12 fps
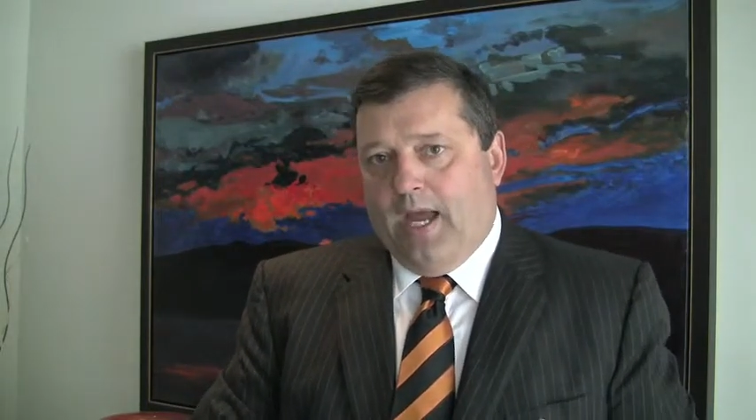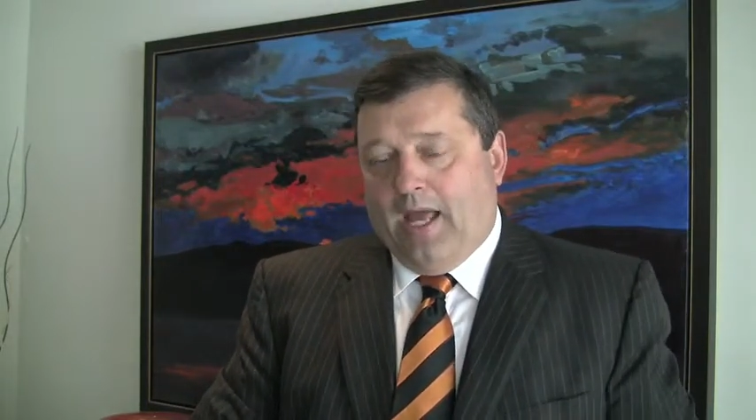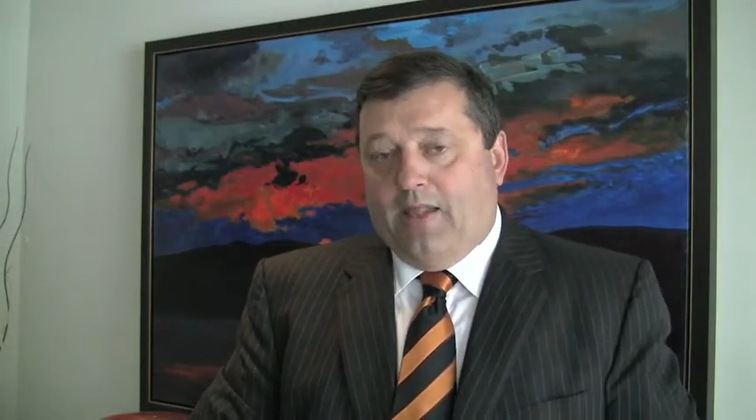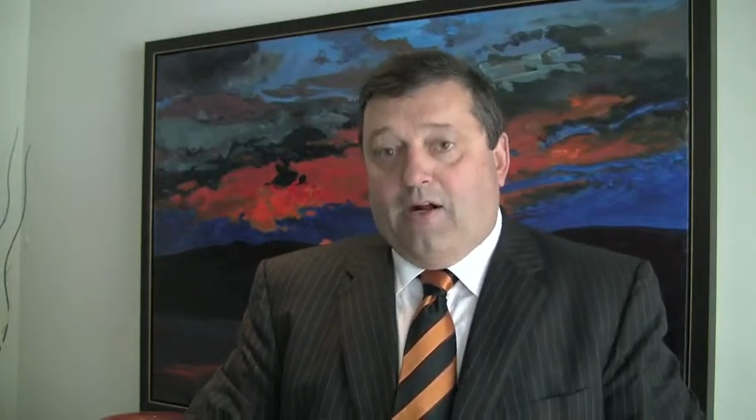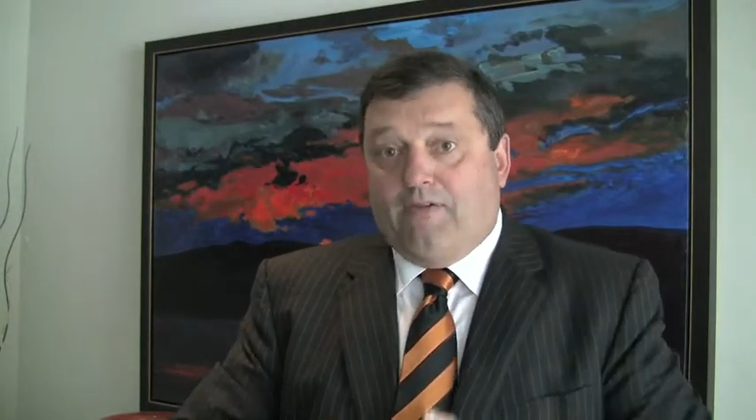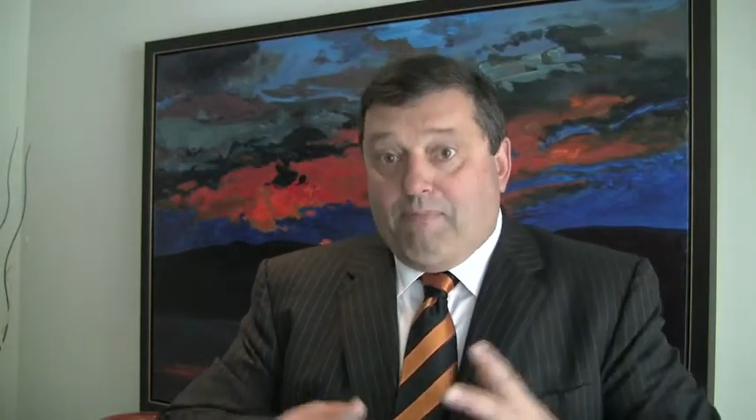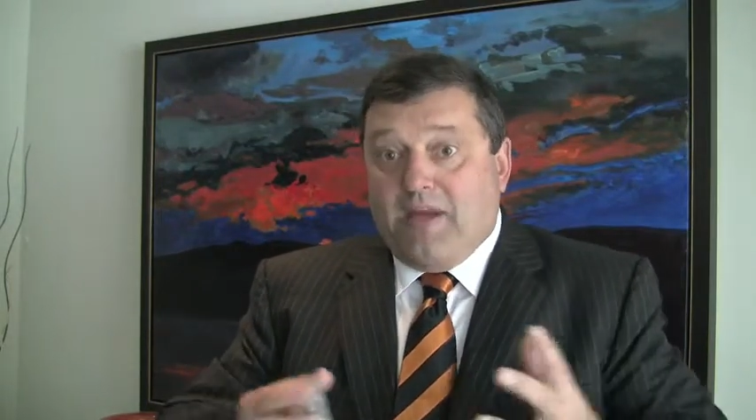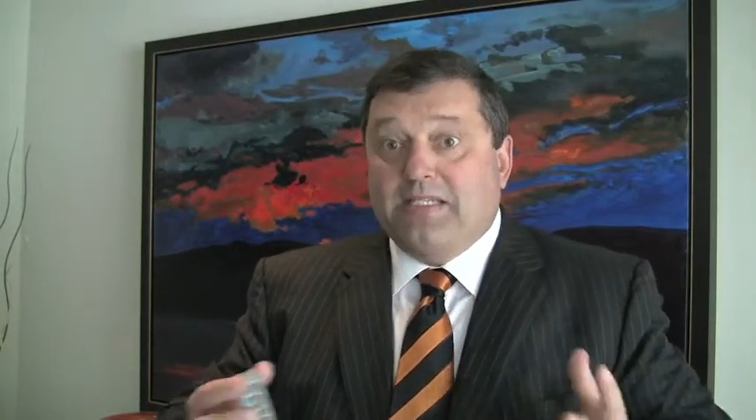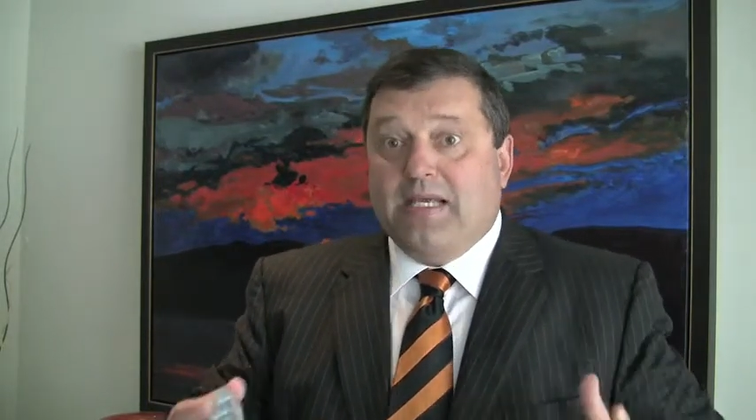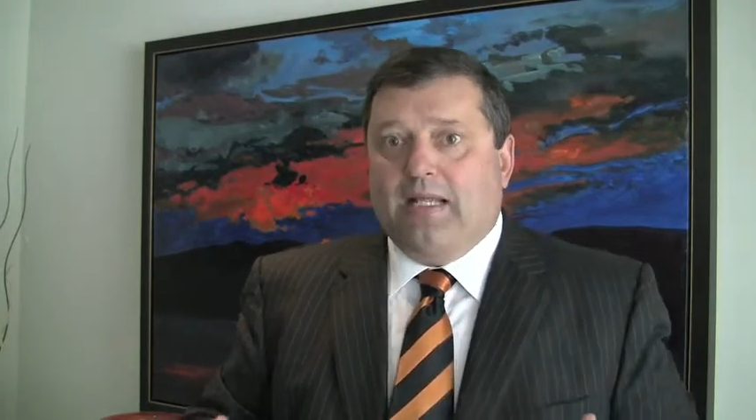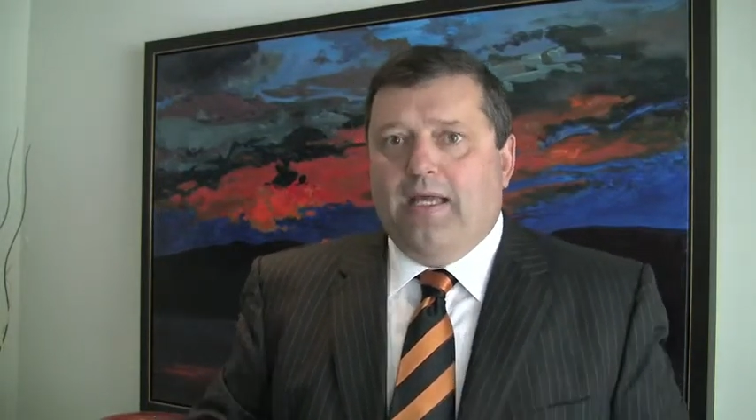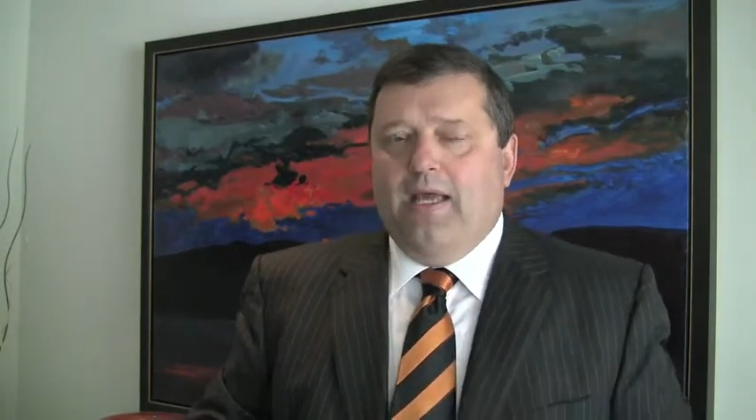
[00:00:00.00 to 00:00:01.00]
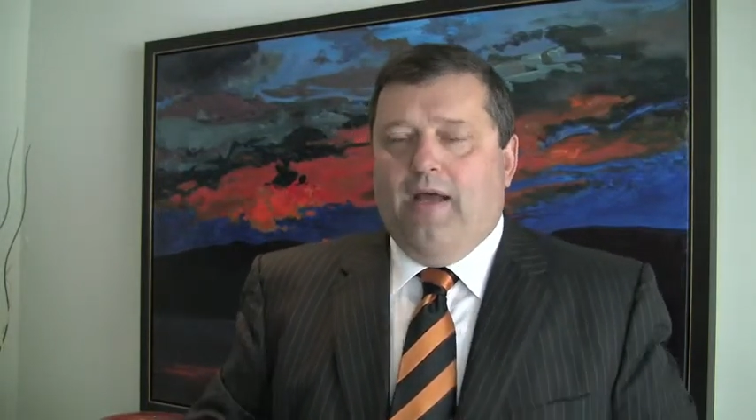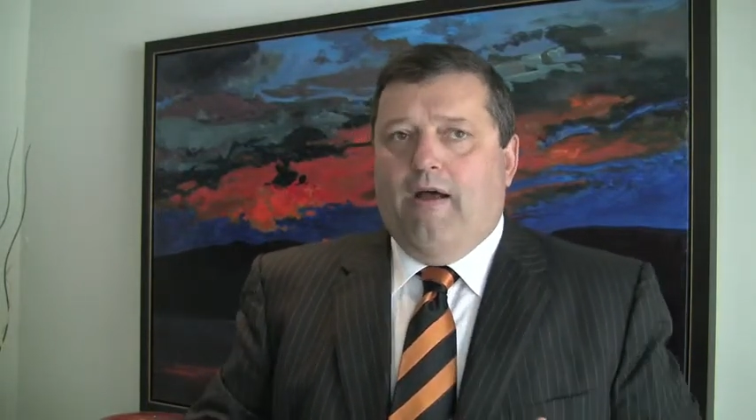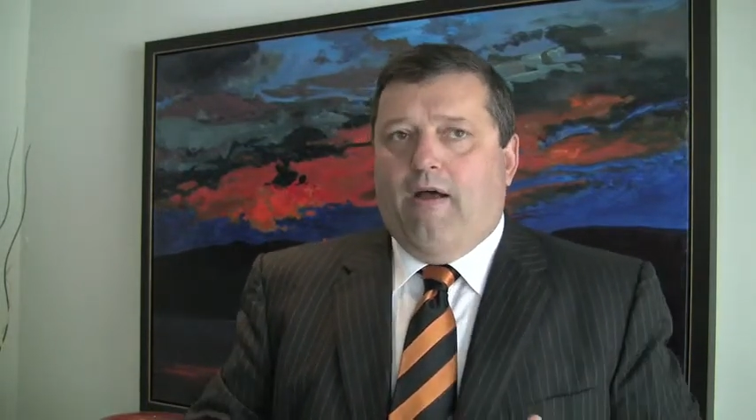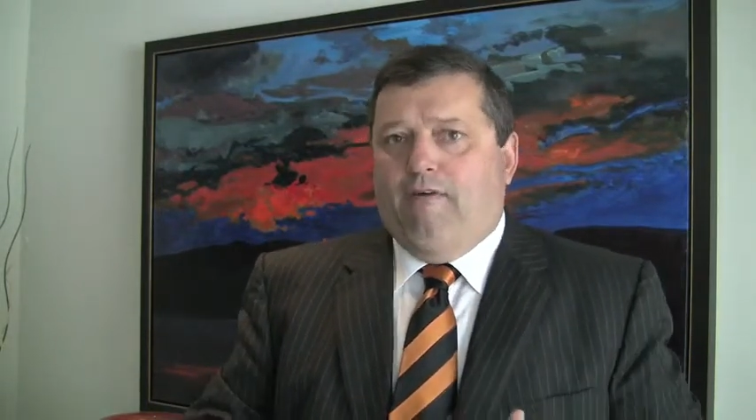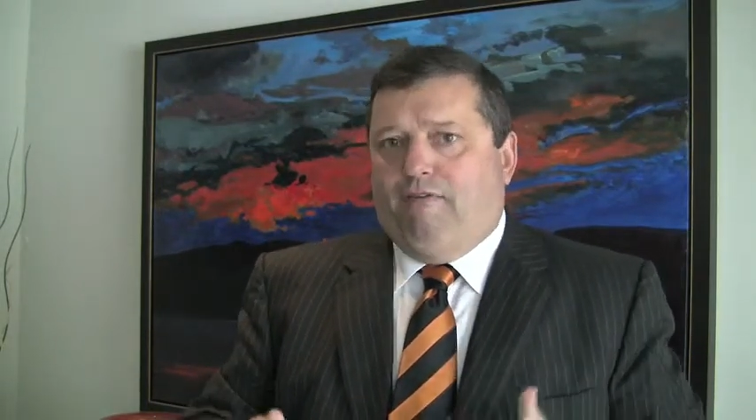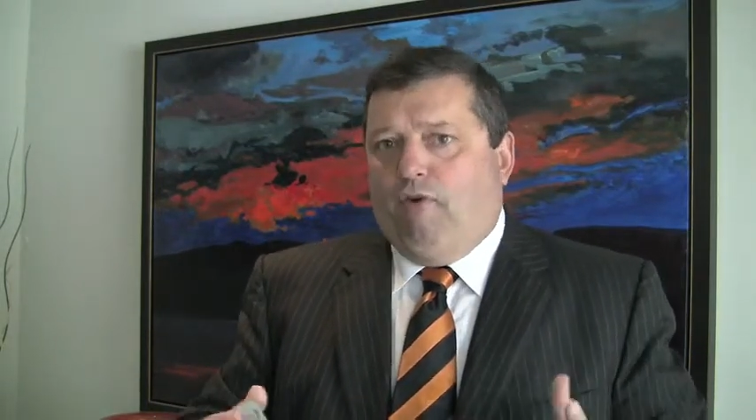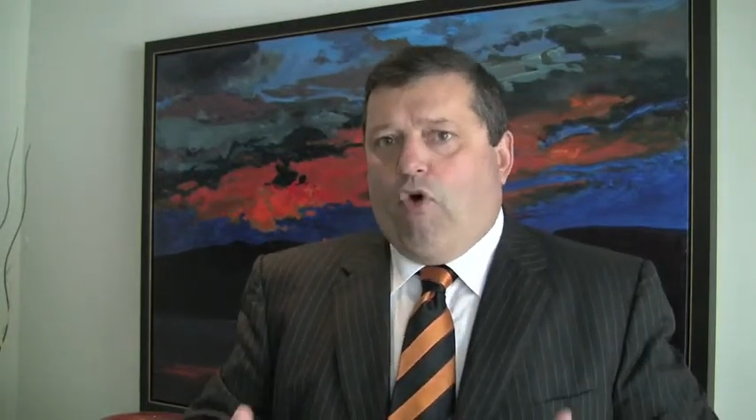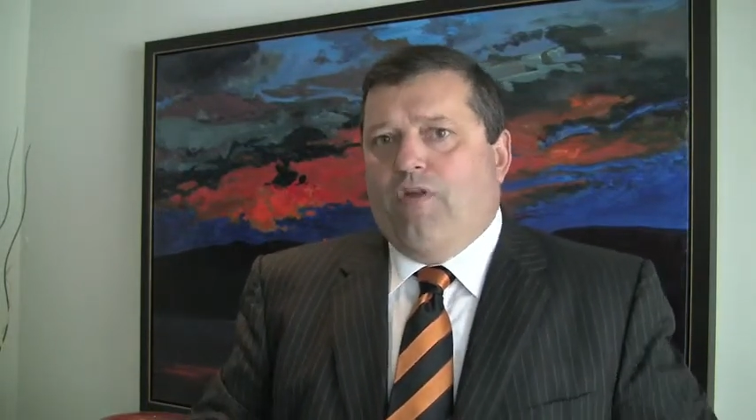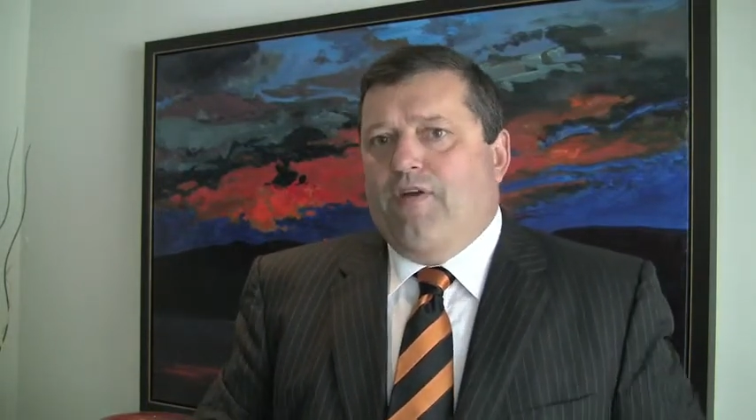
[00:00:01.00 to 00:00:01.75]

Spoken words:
And there are basically four